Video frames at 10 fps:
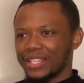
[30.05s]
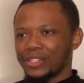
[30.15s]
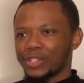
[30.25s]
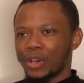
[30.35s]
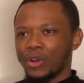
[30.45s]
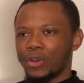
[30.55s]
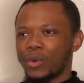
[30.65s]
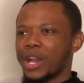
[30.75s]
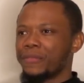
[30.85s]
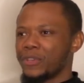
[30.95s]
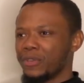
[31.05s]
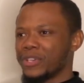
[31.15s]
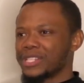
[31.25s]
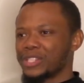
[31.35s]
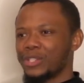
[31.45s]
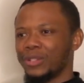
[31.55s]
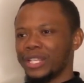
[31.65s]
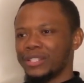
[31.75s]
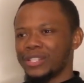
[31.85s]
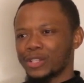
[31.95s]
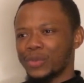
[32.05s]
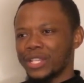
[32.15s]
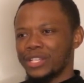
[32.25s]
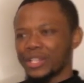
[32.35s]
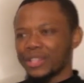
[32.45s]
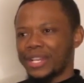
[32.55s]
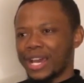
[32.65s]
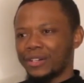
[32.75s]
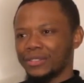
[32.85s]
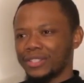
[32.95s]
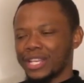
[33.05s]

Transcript: So quite a few of us are still in touch with each other now,